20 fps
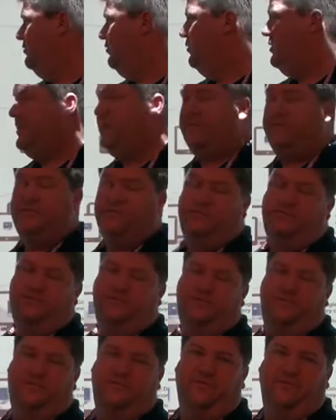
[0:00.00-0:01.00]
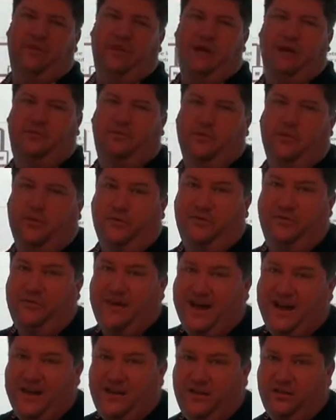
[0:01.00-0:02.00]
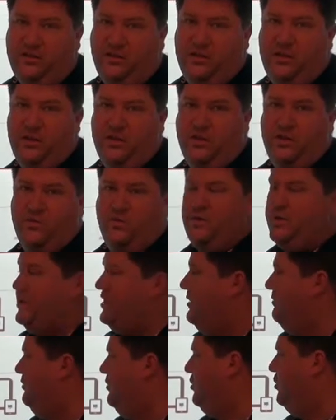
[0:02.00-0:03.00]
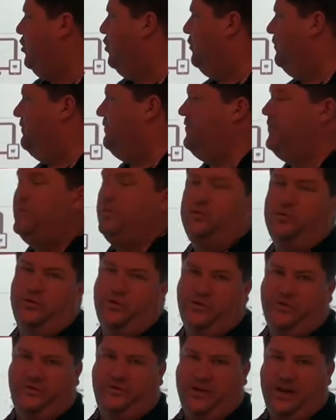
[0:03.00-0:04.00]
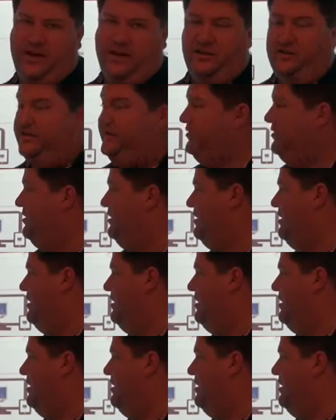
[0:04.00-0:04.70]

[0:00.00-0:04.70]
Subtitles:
We can upload a file. We can upload a whole folder of files.